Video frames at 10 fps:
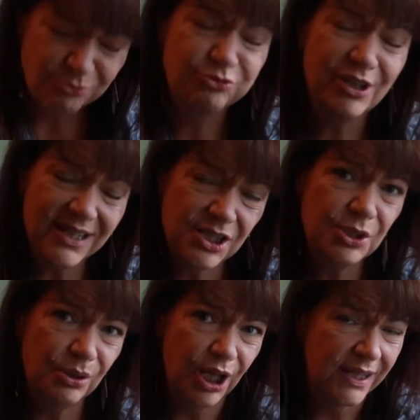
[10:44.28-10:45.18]
really
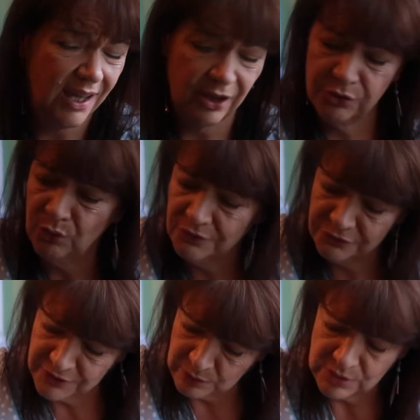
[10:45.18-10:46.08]
do like it i thought the
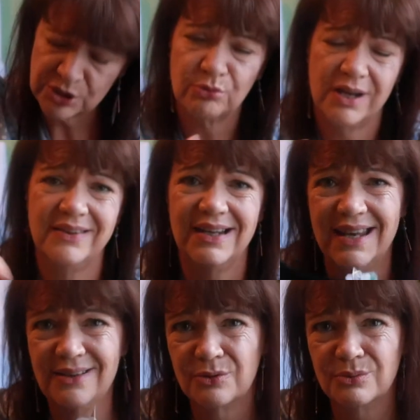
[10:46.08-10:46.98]
fit was great the
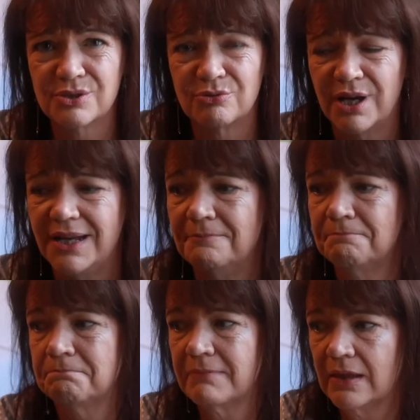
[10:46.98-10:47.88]
length was great
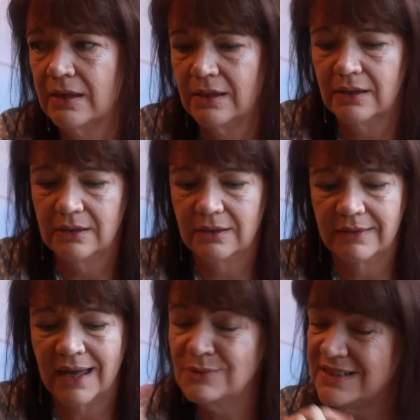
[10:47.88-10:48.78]

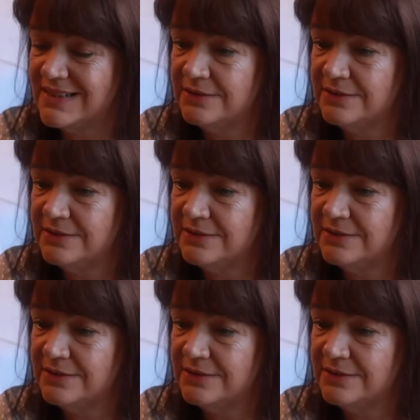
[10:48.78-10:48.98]
that one's